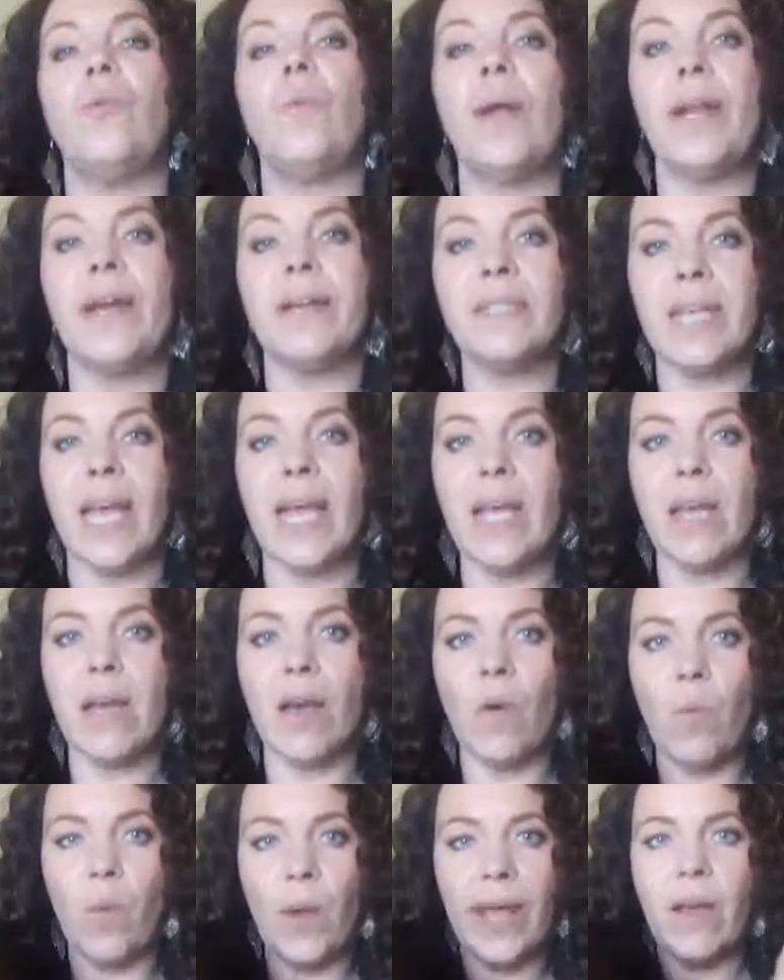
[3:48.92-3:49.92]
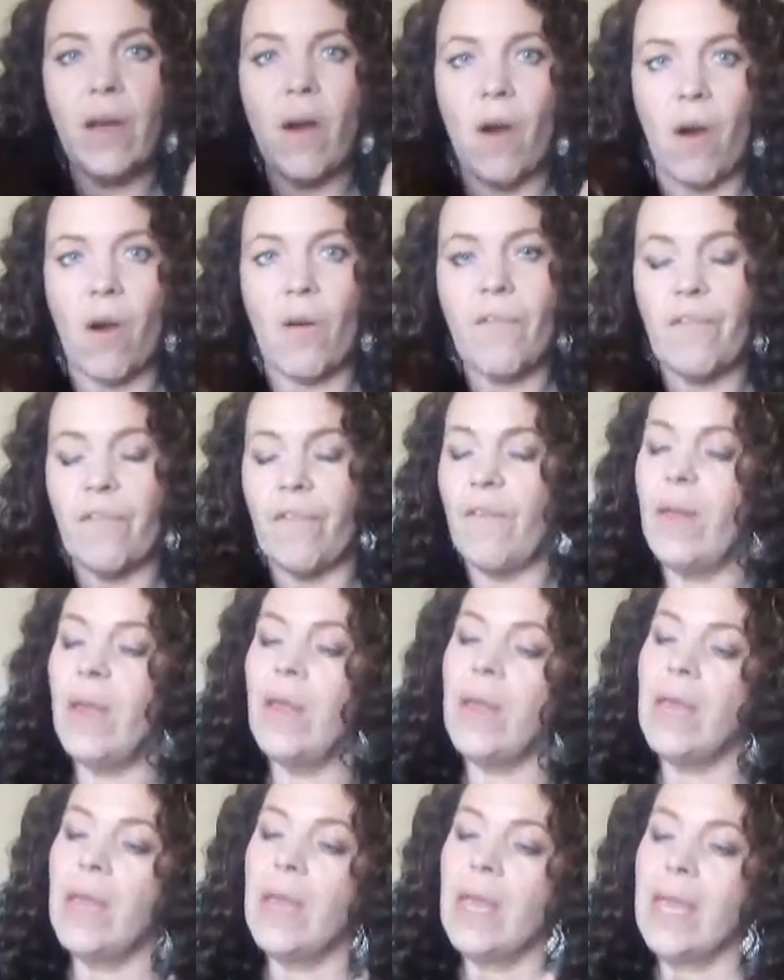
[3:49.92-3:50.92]
do when I take a wig off
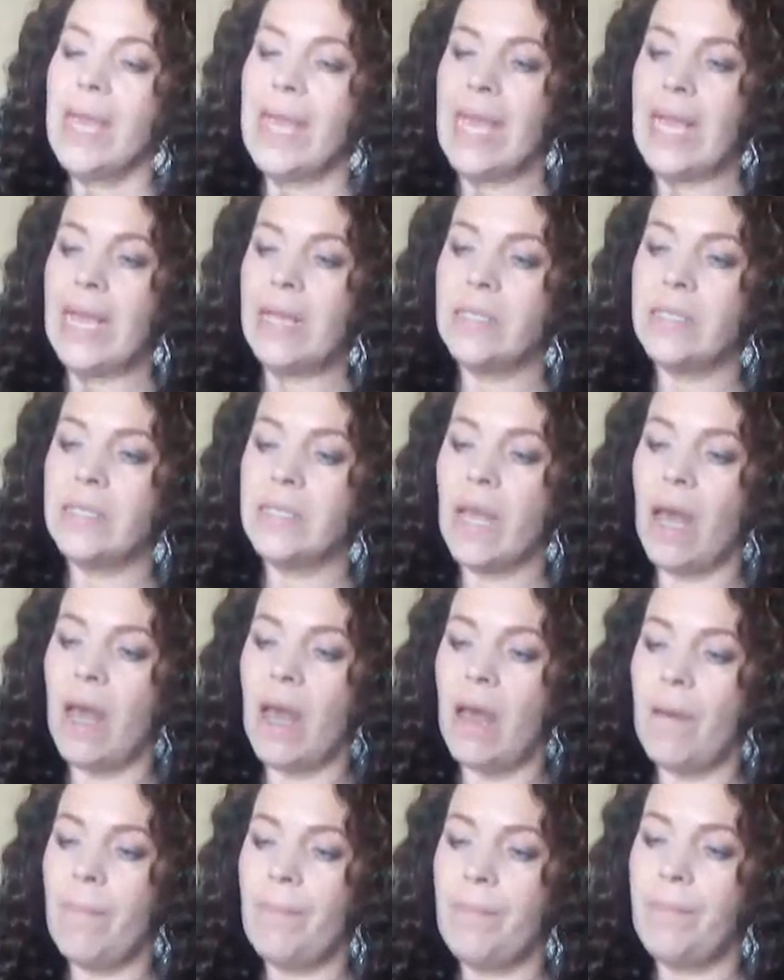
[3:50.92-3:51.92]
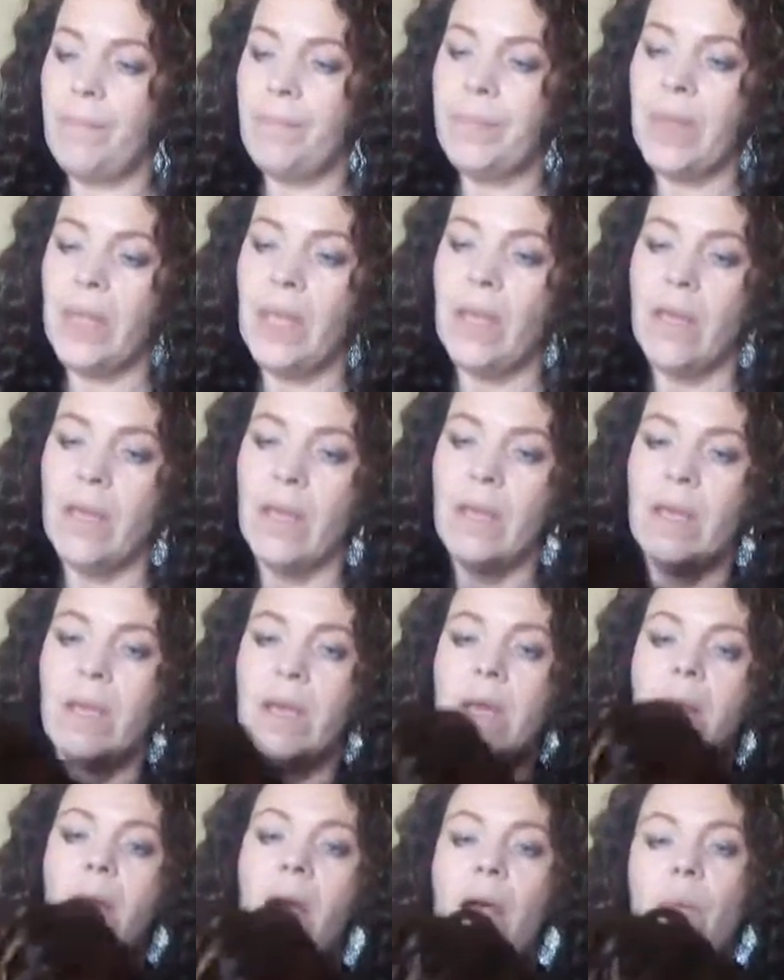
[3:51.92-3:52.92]
is
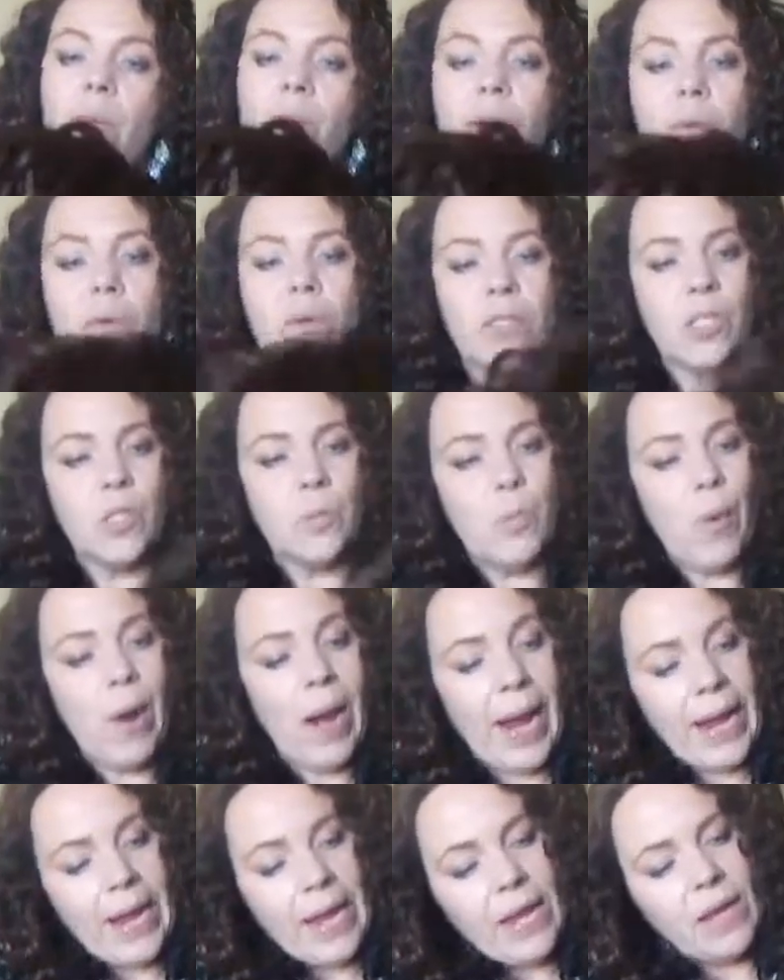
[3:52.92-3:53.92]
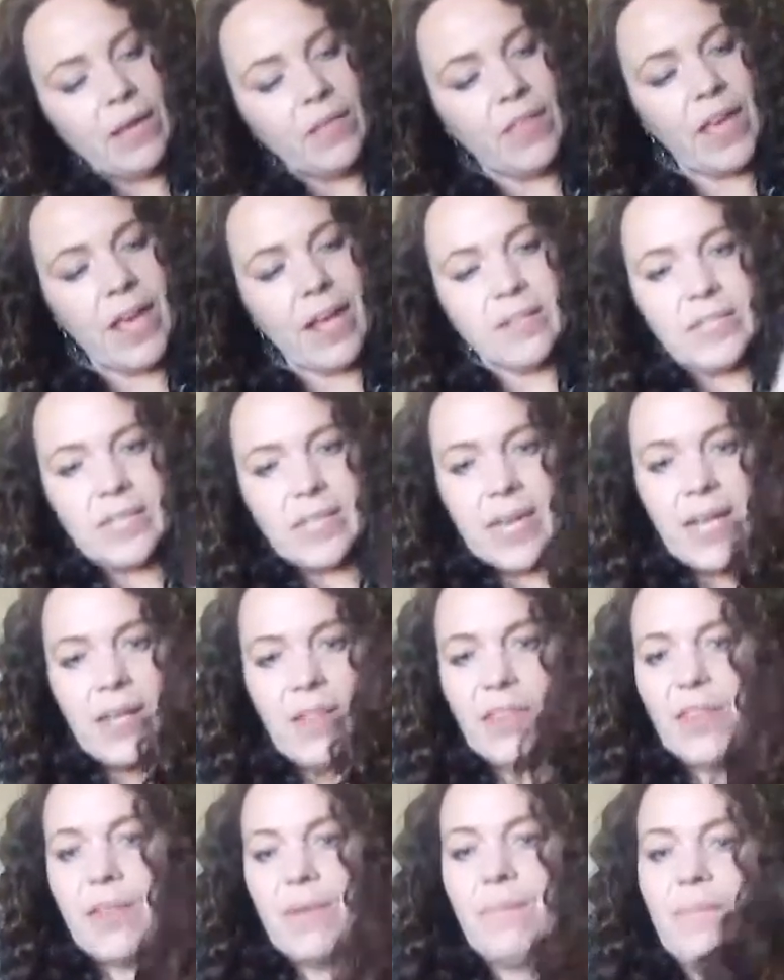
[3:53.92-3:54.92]
I will spray the
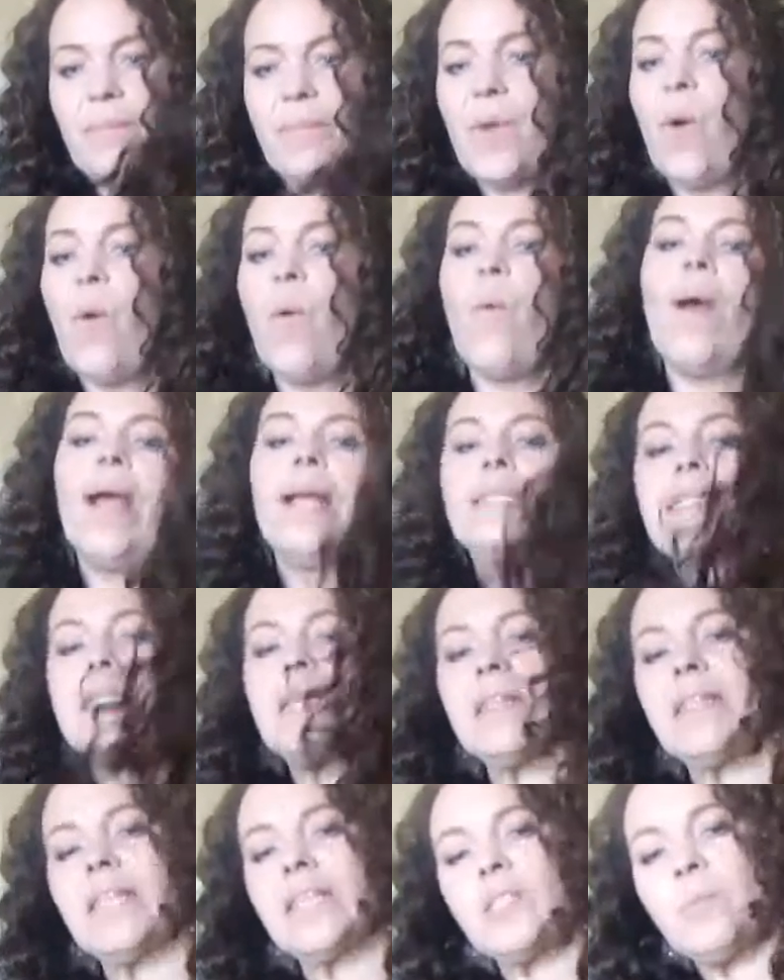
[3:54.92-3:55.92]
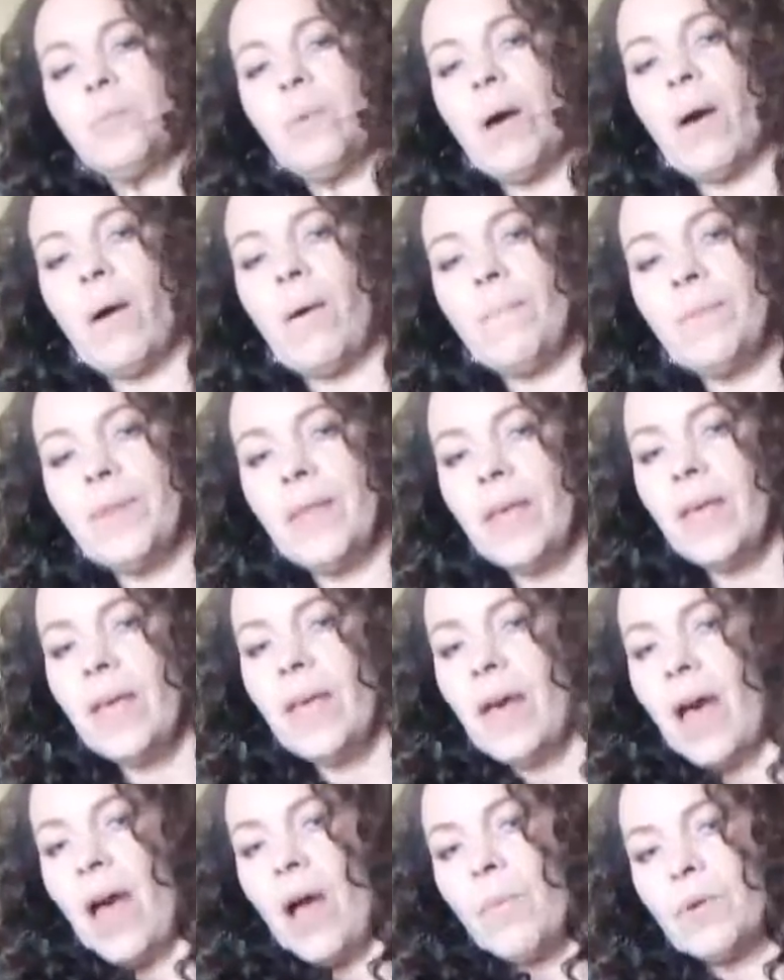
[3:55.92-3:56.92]
underneath. Always this part.
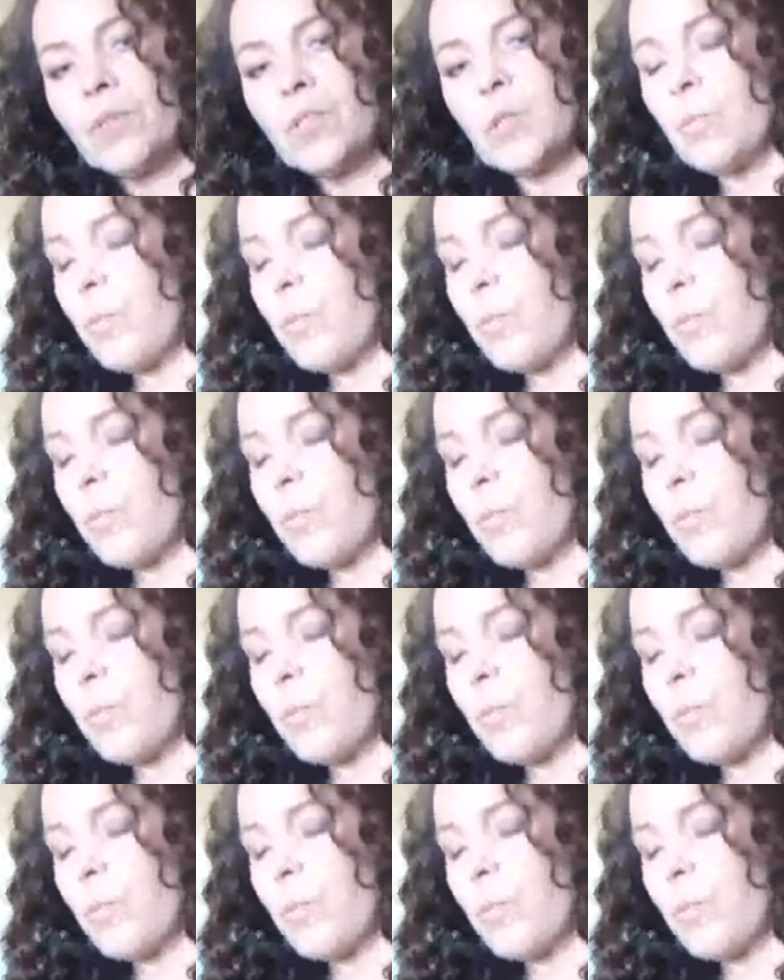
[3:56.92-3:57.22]
I